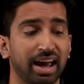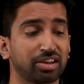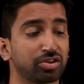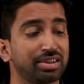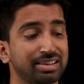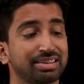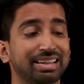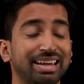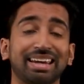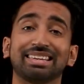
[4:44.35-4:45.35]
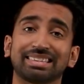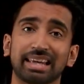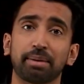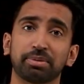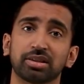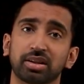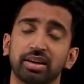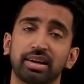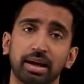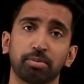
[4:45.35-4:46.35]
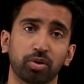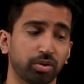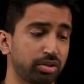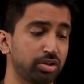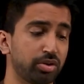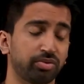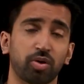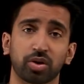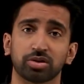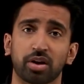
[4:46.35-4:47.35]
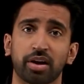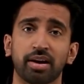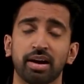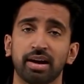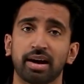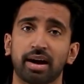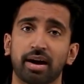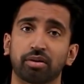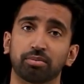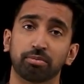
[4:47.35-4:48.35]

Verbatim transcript: And so this is a key step that's going to enable you to focus on uh,